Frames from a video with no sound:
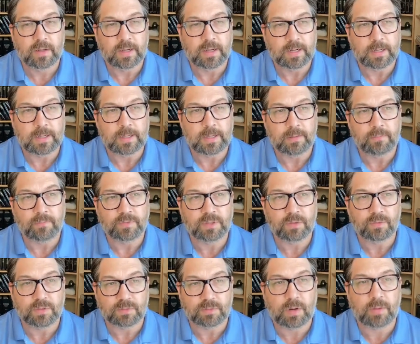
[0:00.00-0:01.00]

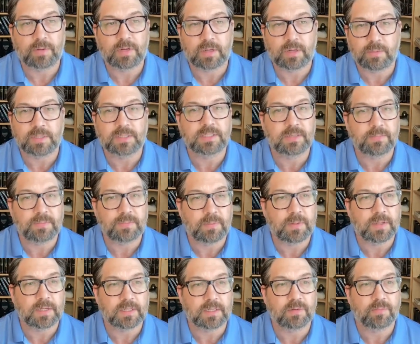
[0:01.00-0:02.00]
So it's probably going to be
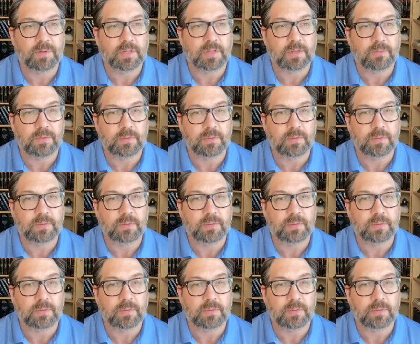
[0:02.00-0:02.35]
CPP disability